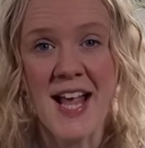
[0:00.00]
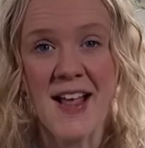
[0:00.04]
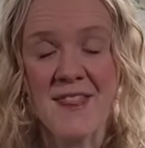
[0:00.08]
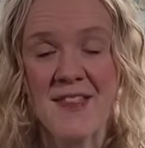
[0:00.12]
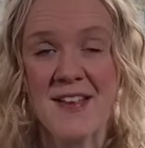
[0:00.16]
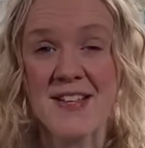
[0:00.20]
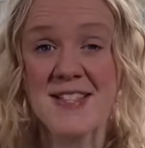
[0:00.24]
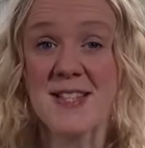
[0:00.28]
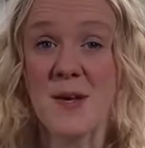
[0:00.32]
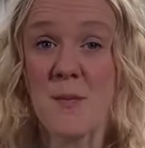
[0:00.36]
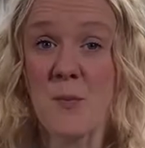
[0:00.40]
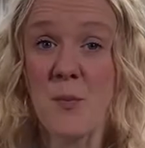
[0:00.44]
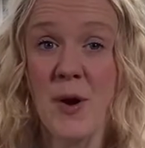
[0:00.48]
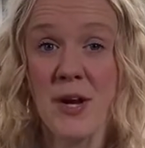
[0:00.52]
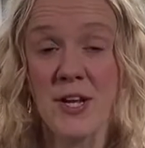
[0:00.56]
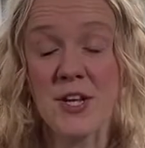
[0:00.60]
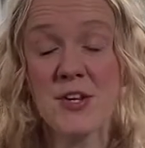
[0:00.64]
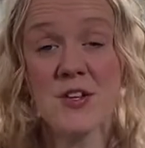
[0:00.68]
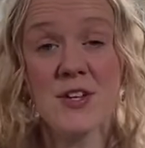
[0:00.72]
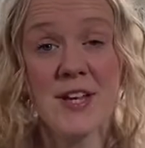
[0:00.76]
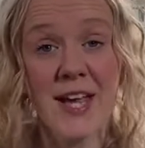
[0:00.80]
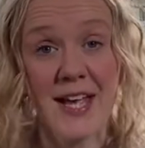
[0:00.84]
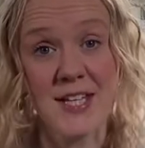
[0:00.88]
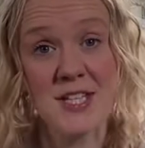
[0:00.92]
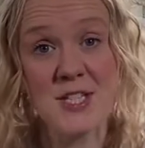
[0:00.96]
They said when
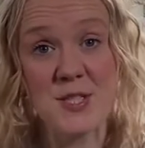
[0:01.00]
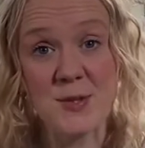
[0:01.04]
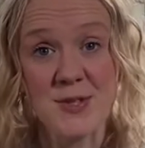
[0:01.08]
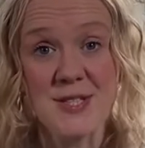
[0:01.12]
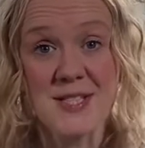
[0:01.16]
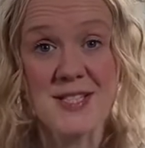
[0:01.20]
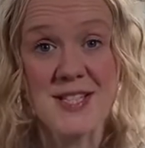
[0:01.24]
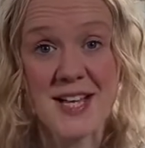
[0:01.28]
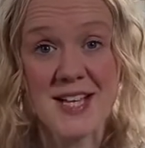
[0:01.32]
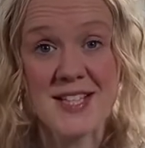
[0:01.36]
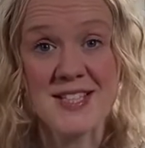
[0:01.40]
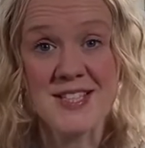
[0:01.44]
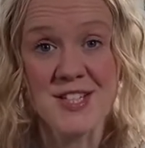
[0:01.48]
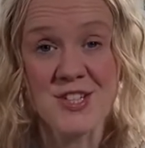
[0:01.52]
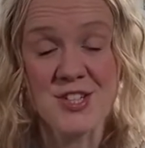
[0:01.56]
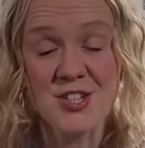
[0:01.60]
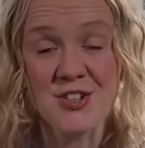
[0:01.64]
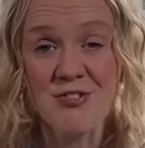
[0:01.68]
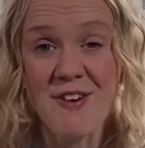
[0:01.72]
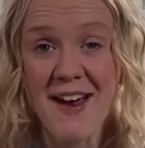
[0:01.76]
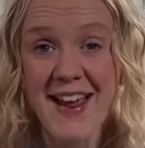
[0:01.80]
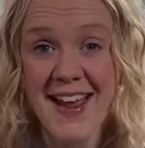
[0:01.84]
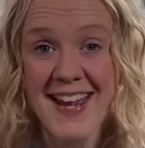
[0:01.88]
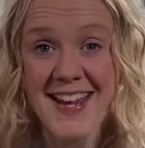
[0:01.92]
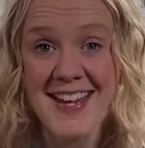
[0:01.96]
you get to a certain
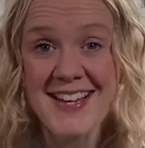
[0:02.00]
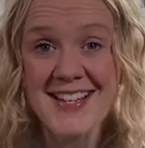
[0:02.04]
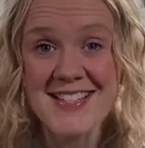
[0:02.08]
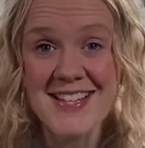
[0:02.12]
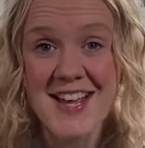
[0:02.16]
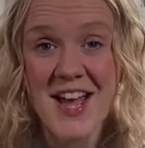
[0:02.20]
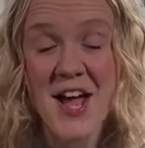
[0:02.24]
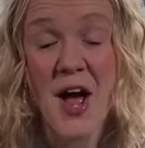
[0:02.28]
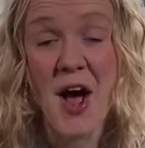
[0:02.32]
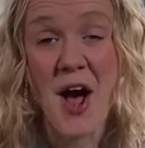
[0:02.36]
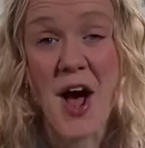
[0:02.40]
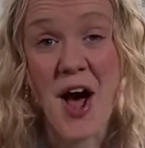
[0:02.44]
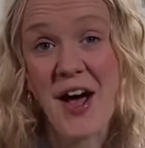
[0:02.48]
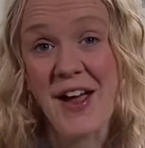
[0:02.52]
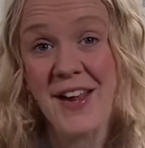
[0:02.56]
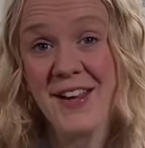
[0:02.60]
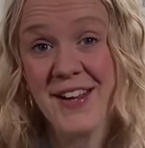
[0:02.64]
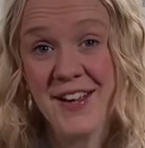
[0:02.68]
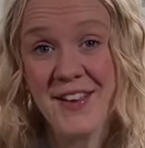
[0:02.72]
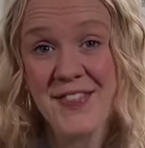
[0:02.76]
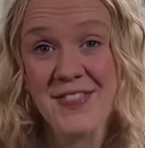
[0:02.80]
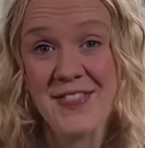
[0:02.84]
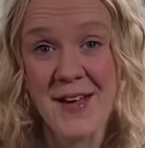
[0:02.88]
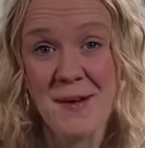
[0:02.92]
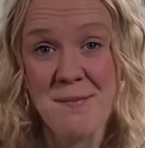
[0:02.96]
grade, I
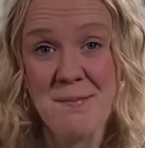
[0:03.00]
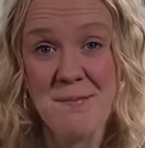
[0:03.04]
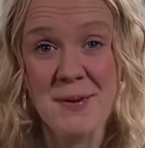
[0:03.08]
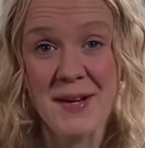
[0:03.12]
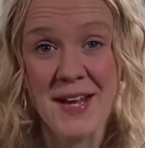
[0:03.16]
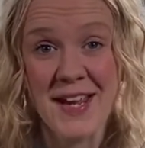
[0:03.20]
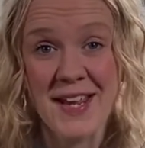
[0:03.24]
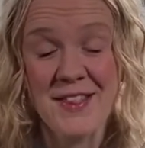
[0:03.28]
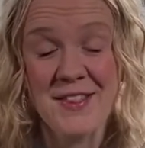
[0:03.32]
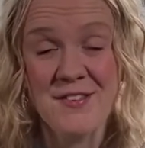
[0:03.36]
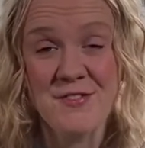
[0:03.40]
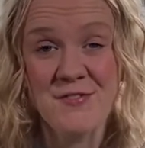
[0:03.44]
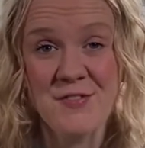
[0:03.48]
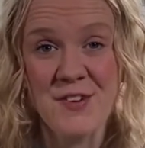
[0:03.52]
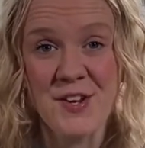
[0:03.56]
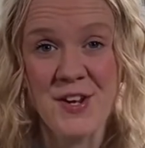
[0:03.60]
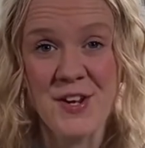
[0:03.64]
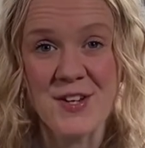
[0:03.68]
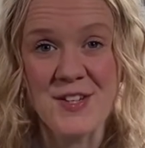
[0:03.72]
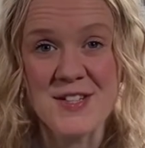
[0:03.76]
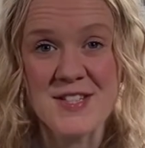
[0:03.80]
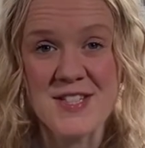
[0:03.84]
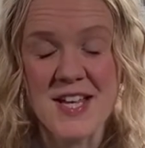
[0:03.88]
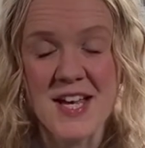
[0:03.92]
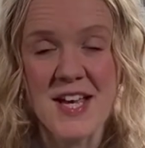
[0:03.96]
could then play the
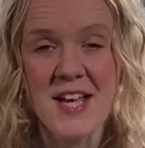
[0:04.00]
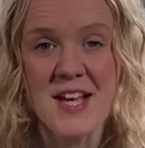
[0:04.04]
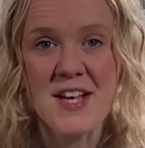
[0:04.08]
flute.